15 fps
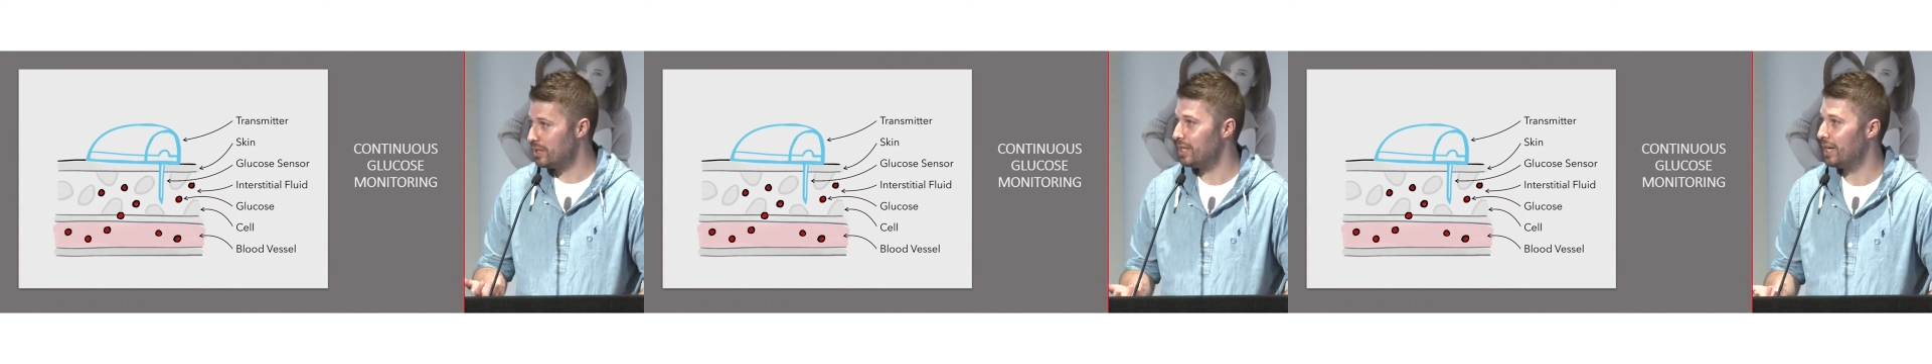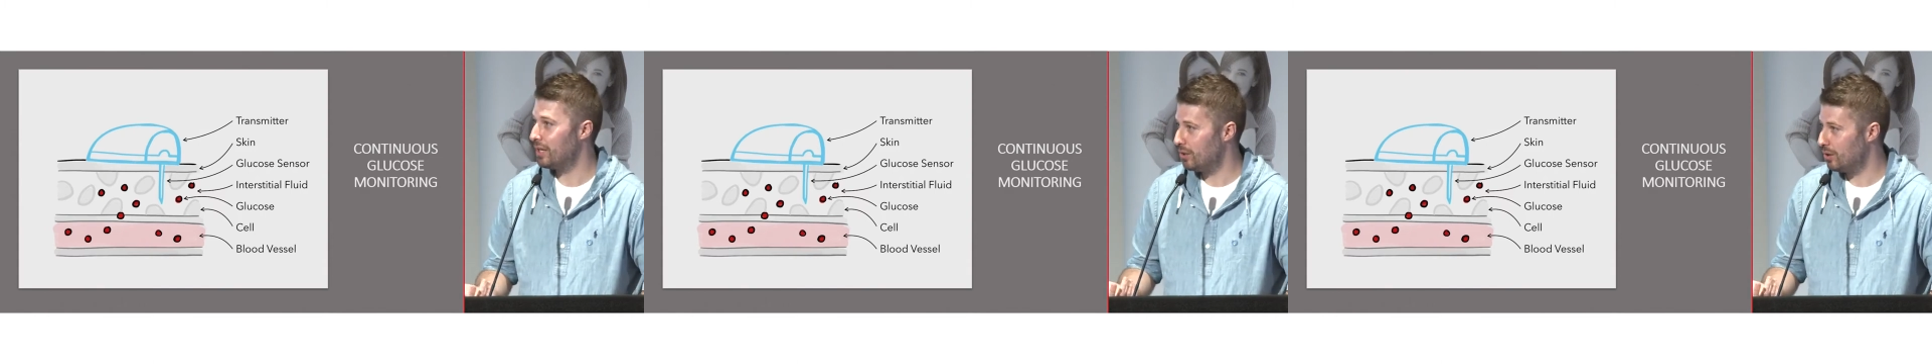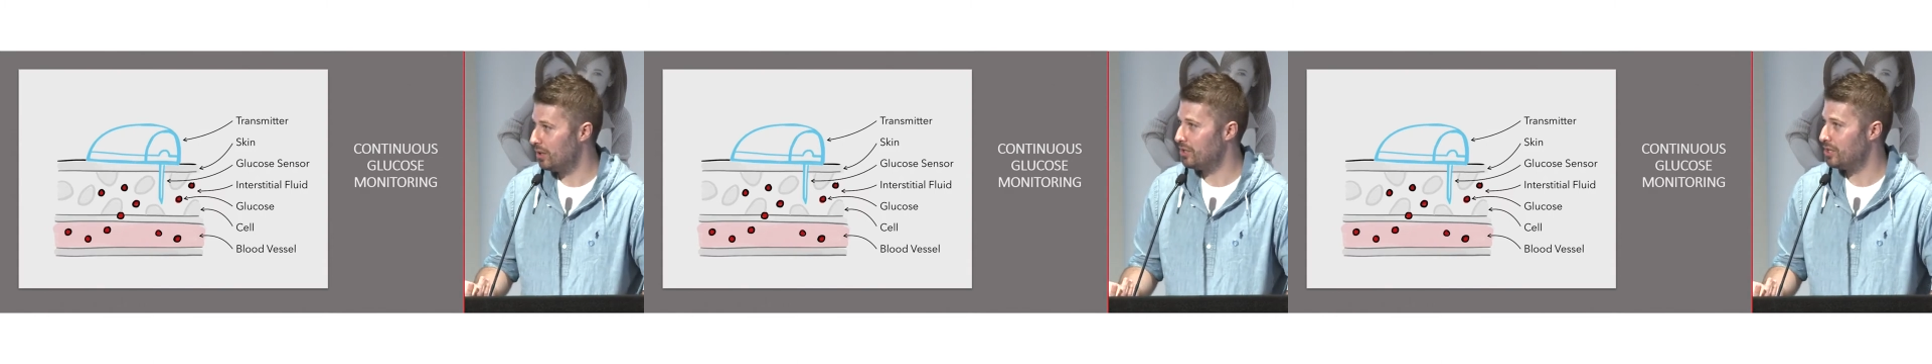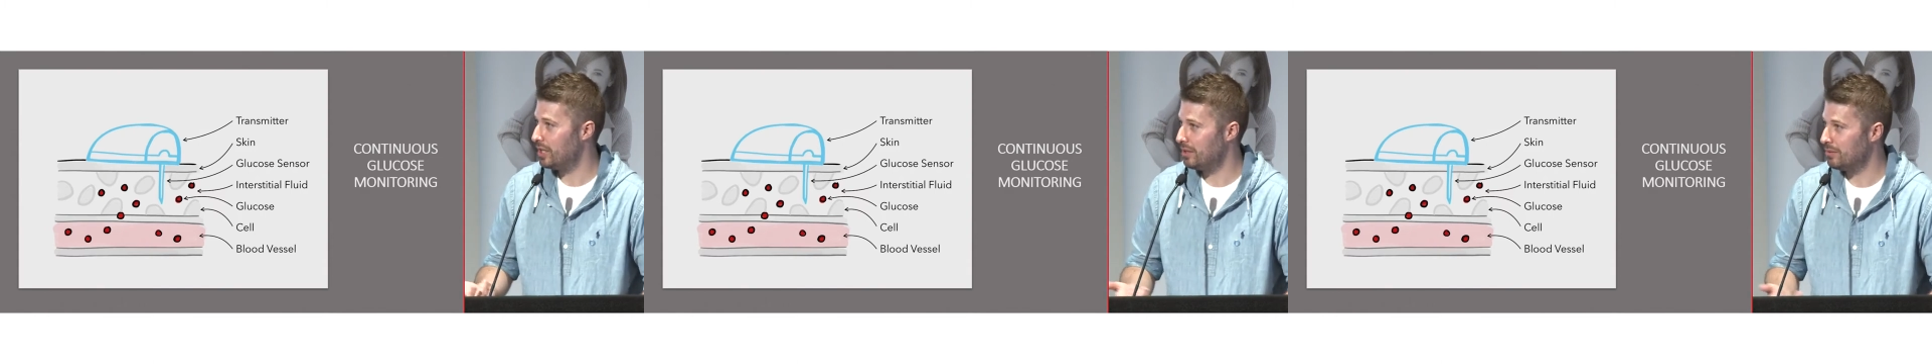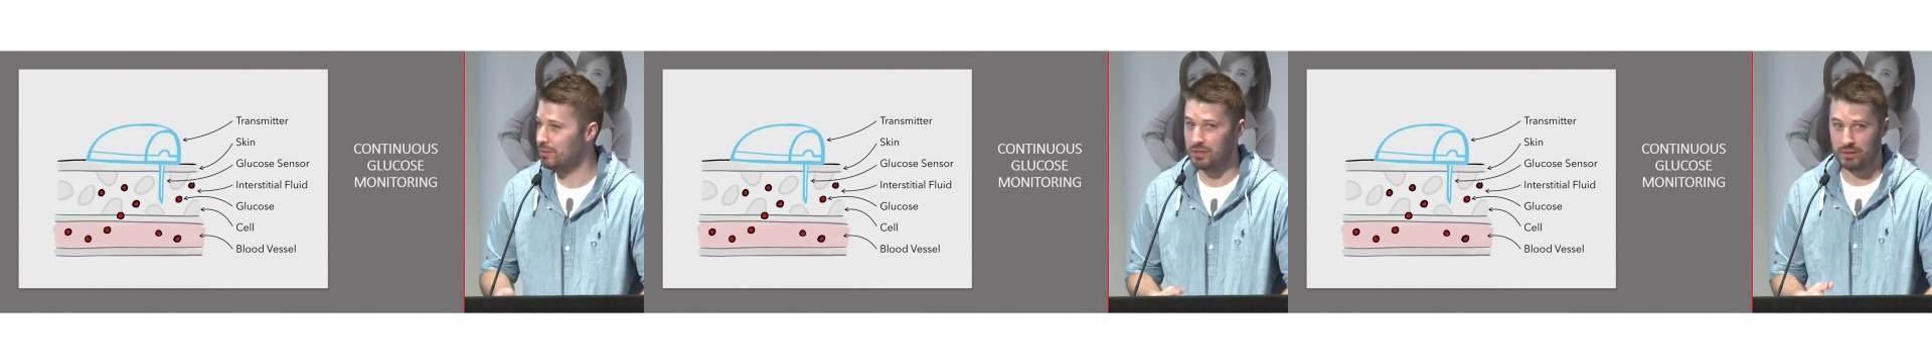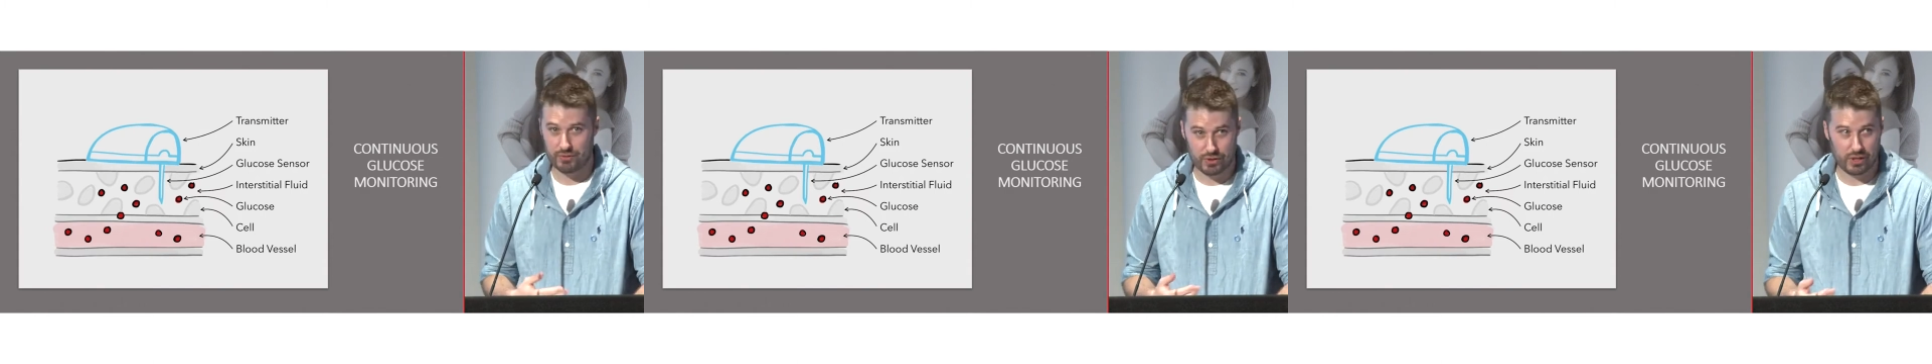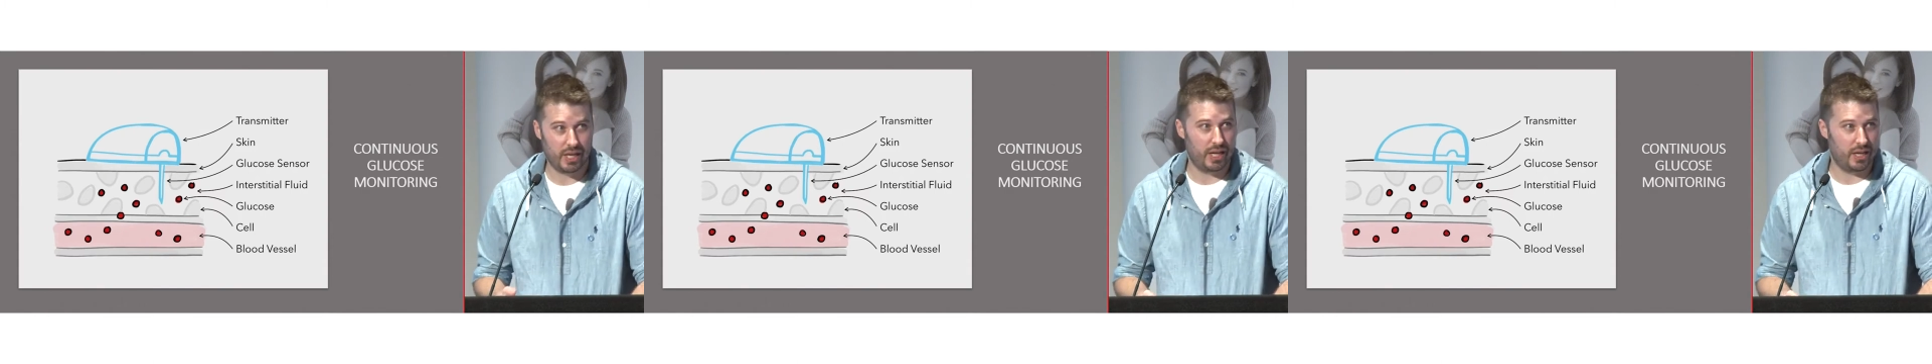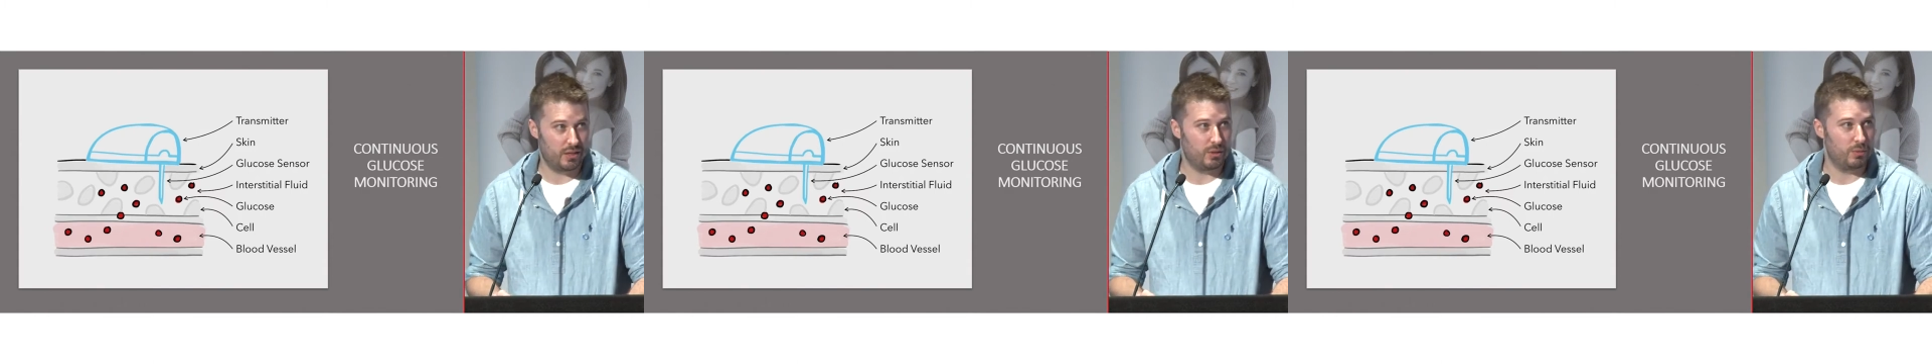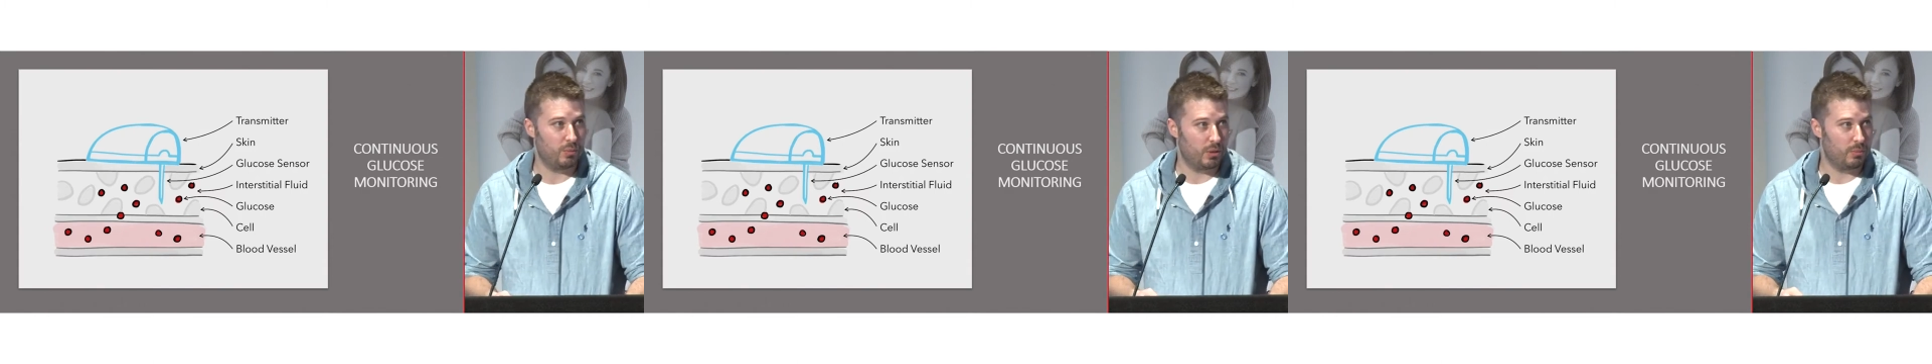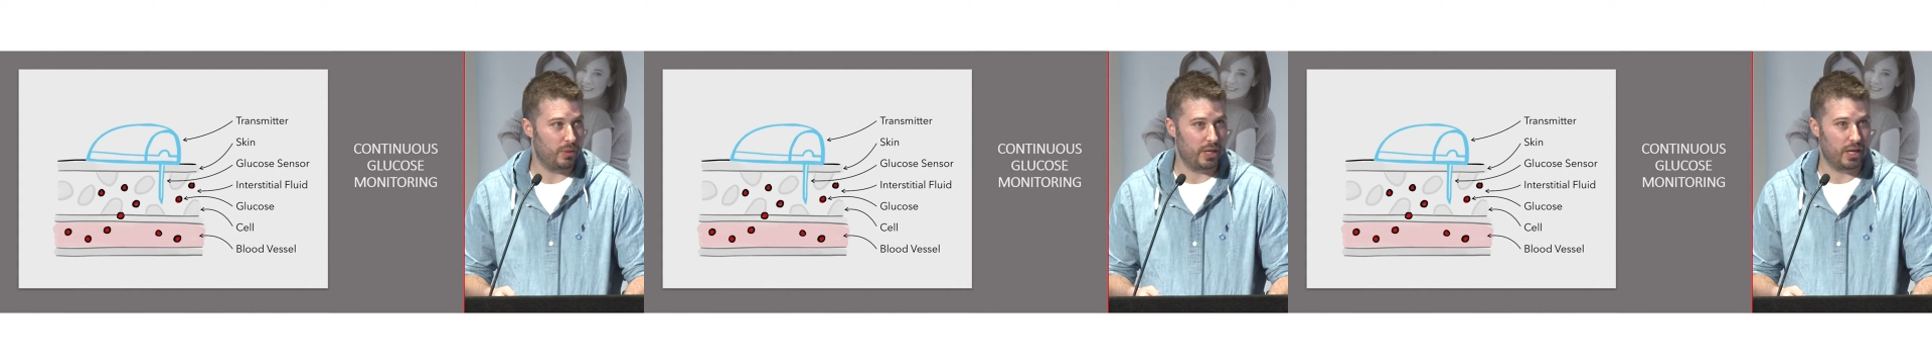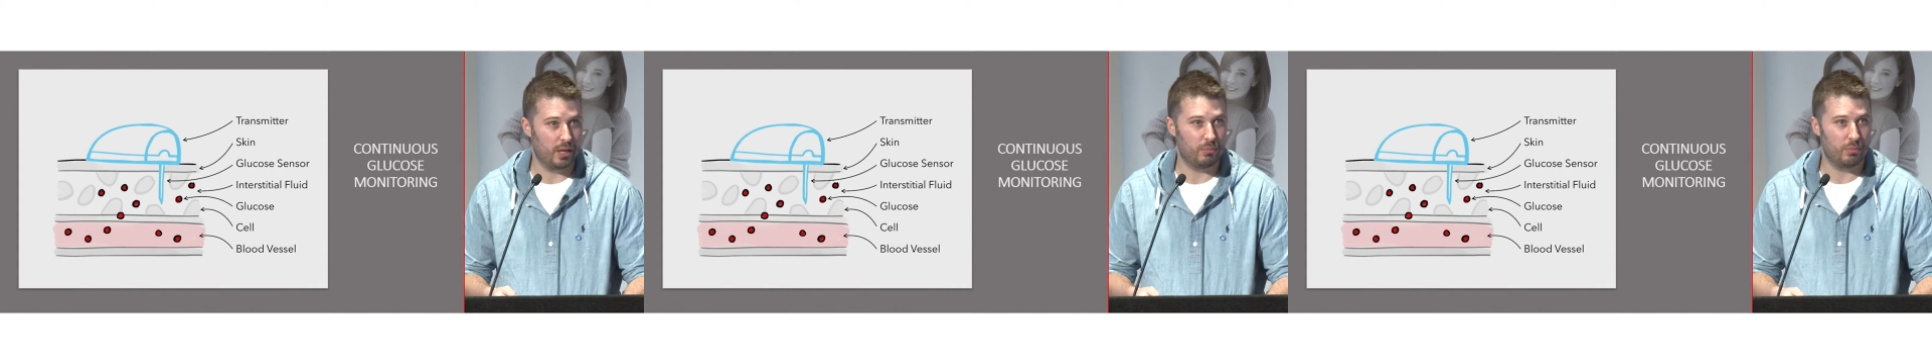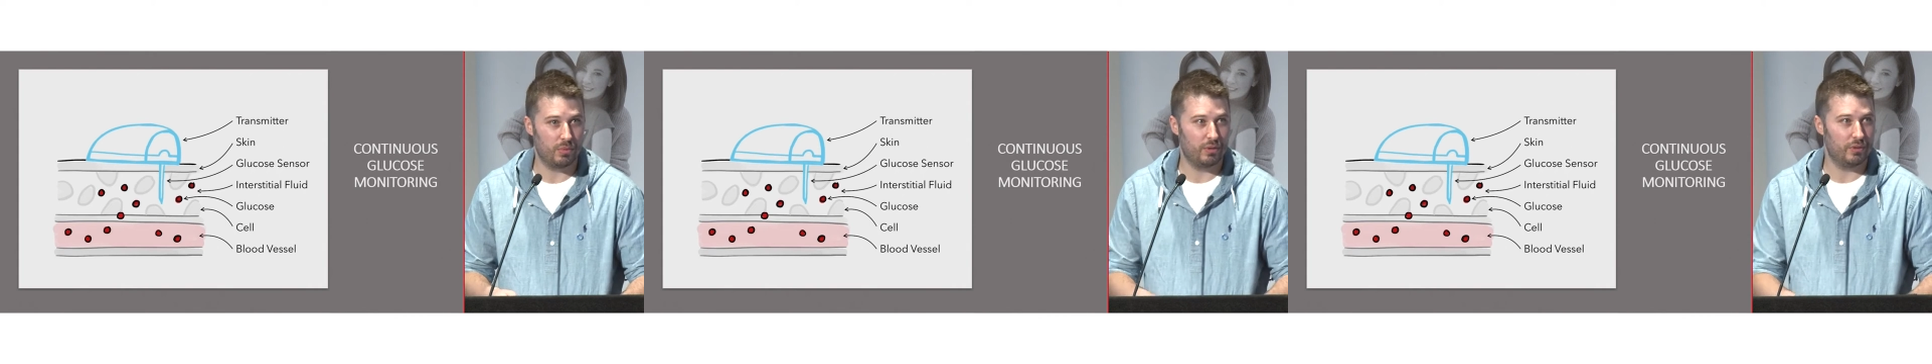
technology? A few hands popping up.